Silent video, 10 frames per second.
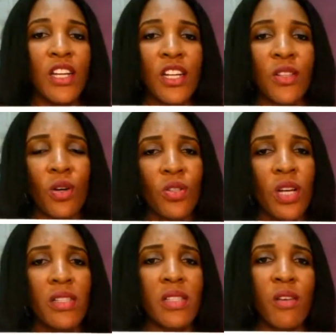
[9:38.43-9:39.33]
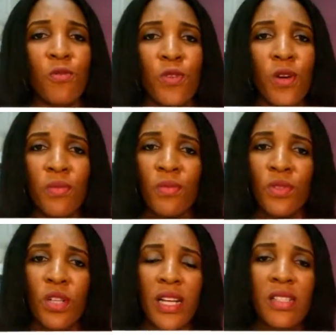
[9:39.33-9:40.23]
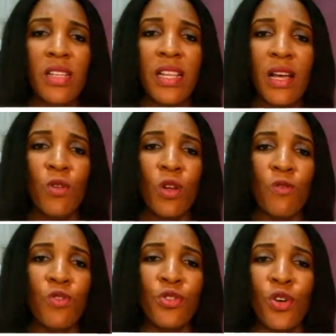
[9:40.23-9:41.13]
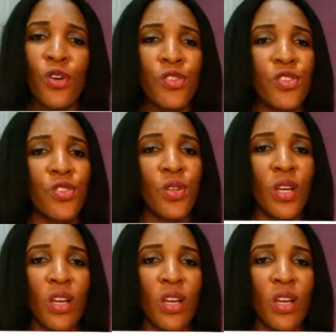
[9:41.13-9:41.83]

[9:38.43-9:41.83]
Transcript: You know, you can see the level of growth